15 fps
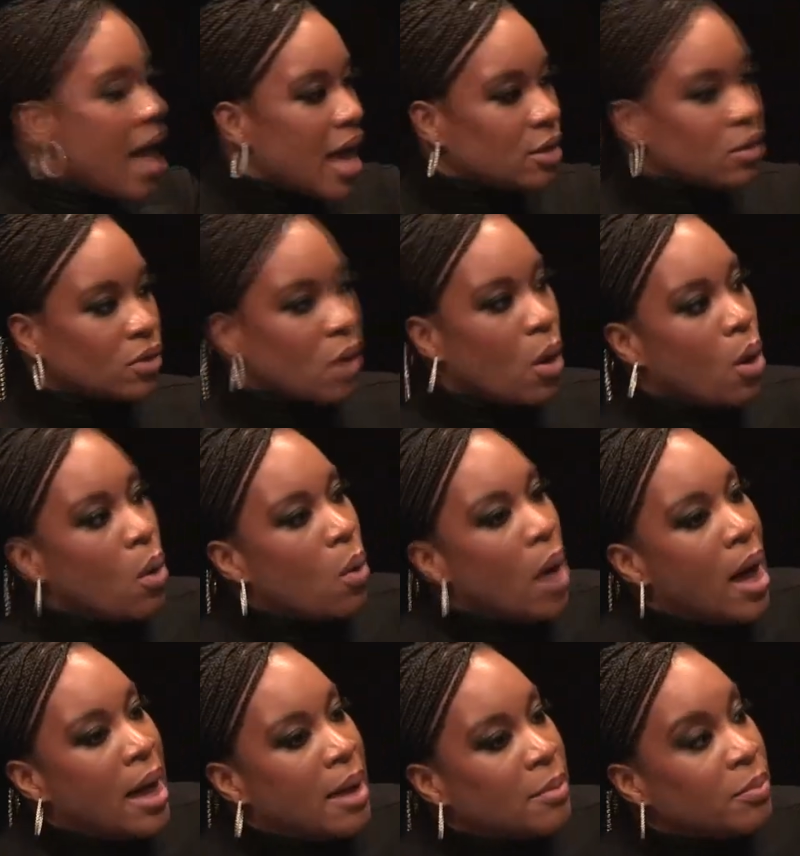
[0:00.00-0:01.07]
and so
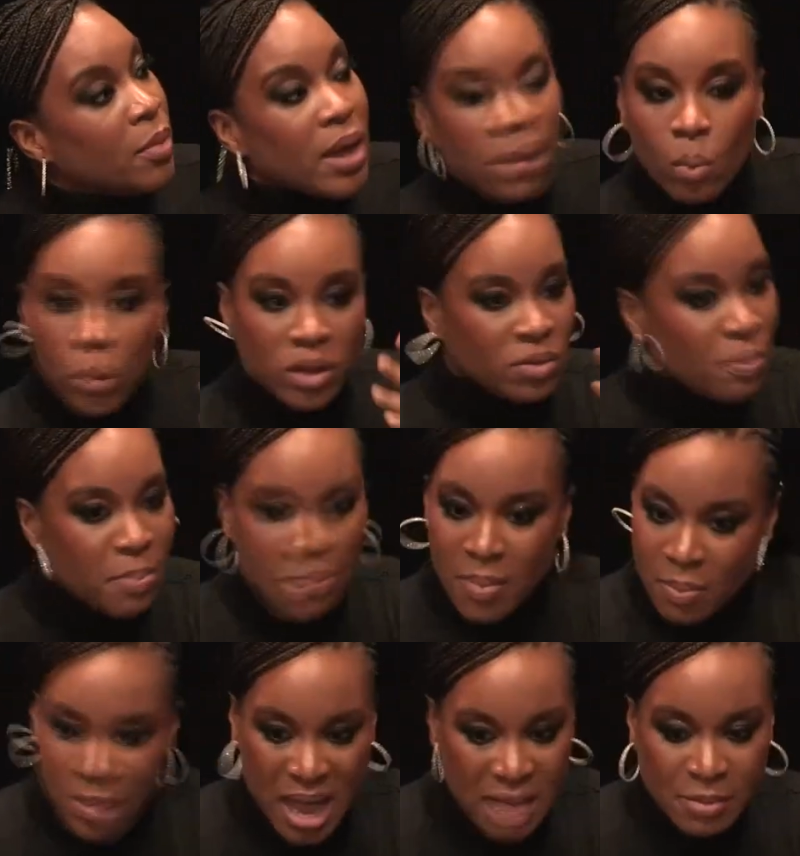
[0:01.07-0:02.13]
um, with
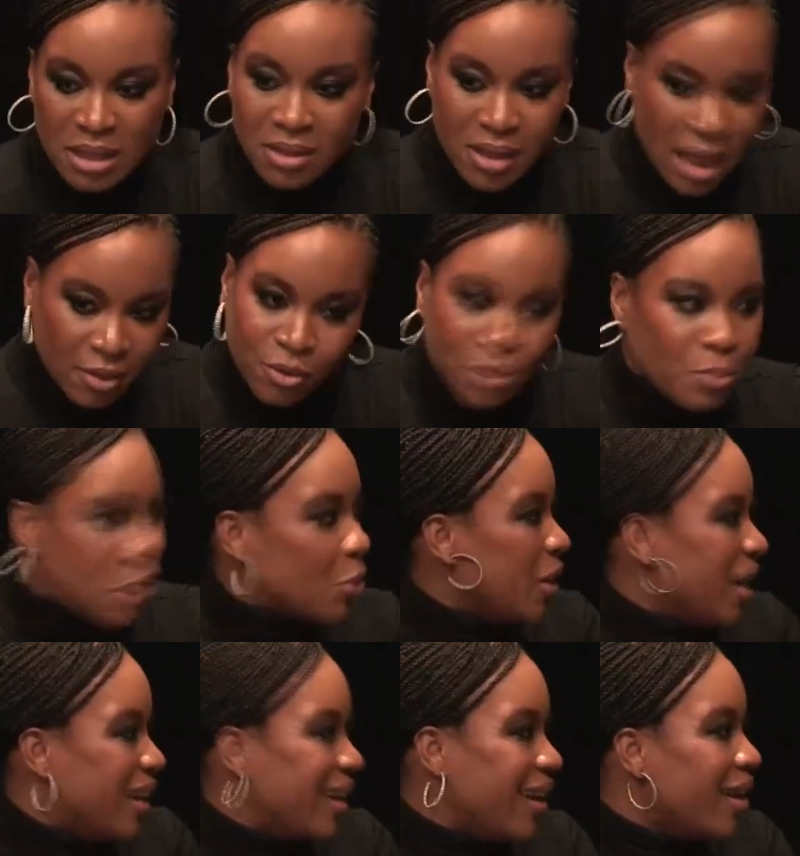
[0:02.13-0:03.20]
mamie's
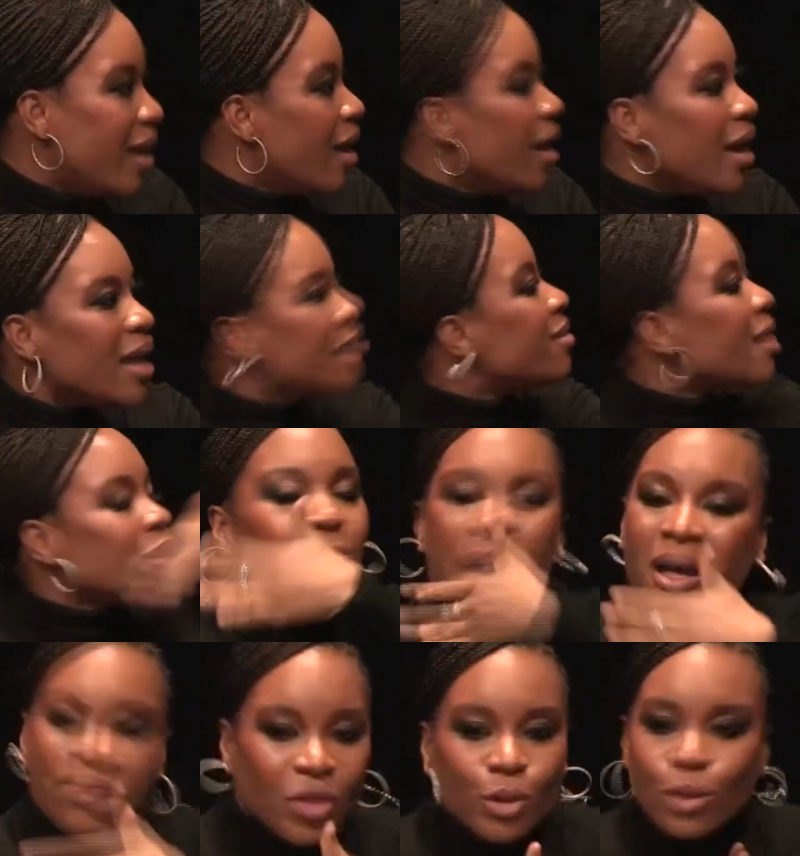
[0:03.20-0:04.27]
testimony it's
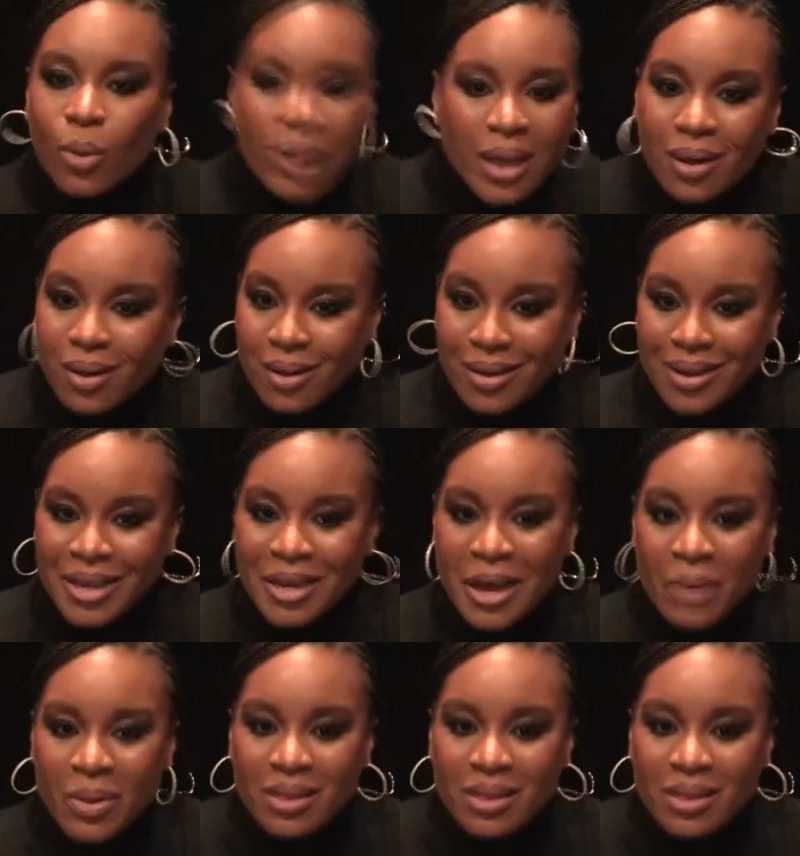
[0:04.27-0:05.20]
about the lawyer, you know?